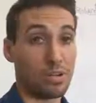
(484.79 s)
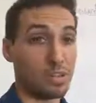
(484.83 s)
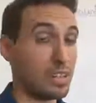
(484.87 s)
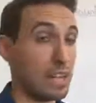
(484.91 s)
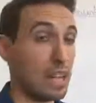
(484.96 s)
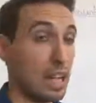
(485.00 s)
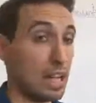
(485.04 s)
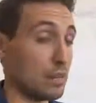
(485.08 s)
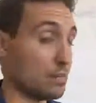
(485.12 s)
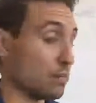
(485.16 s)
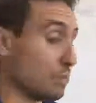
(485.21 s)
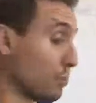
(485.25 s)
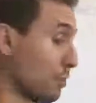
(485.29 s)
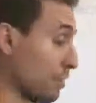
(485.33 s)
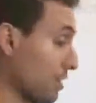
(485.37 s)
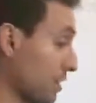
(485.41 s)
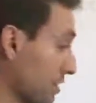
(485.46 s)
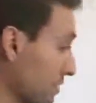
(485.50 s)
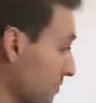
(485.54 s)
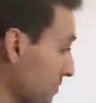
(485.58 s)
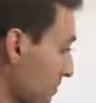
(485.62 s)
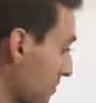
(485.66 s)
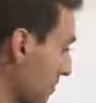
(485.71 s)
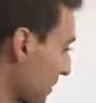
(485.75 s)
California.
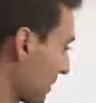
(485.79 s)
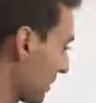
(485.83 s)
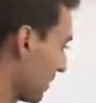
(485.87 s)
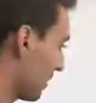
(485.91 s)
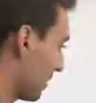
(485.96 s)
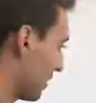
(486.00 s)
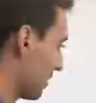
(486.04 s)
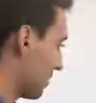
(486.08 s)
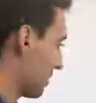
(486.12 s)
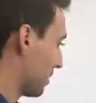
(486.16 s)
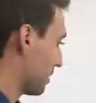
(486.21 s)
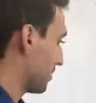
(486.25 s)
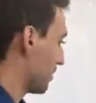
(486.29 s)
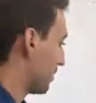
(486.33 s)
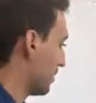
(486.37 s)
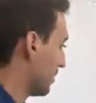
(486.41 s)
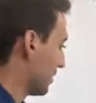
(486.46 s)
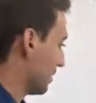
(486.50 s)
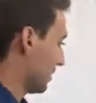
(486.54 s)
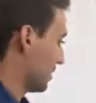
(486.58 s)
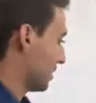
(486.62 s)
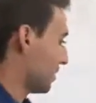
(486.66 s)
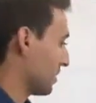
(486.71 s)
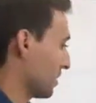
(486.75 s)

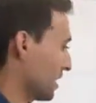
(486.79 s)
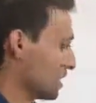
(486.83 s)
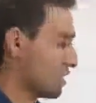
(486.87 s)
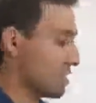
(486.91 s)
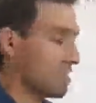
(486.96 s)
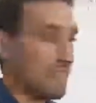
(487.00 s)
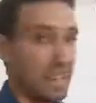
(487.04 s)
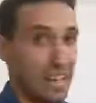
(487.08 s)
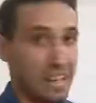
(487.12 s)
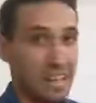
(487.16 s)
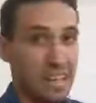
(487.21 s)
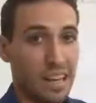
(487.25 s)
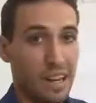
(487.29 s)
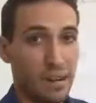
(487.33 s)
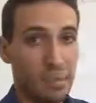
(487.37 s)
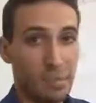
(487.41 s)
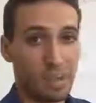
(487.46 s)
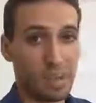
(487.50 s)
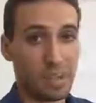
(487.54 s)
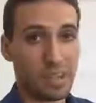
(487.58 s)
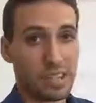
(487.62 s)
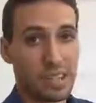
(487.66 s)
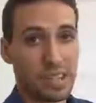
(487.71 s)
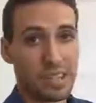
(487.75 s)
So let's say that we're
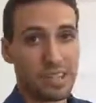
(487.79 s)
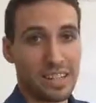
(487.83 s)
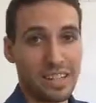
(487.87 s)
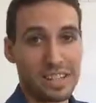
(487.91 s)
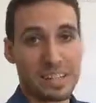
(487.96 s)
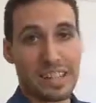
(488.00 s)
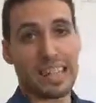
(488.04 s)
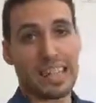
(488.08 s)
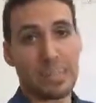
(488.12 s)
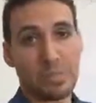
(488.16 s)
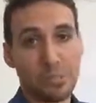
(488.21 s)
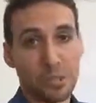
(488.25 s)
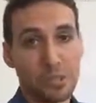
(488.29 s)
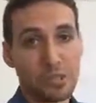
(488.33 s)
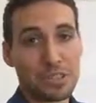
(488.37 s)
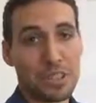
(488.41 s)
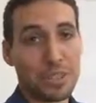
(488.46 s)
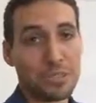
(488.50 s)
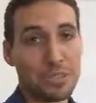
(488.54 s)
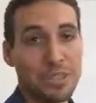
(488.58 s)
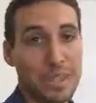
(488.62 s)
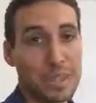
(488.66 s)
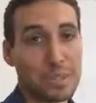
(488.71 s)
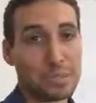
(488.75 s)
looking, because I like
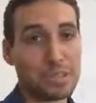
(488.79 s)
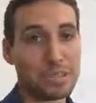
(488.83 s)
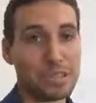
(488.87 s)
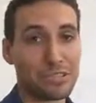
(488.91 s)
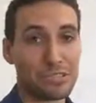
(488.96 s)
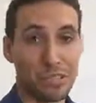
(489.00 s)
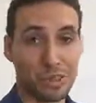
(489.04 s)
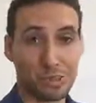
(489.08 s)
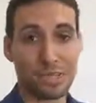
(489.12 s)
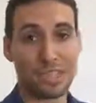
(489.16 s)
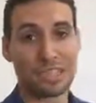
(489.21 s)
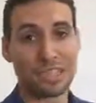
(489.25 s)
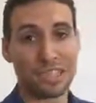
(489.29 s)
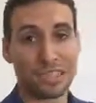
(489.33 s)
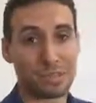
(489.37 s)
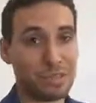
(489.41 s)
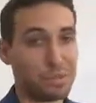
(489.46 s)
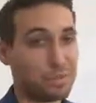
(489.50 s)
multifamily, so I'm going to stick with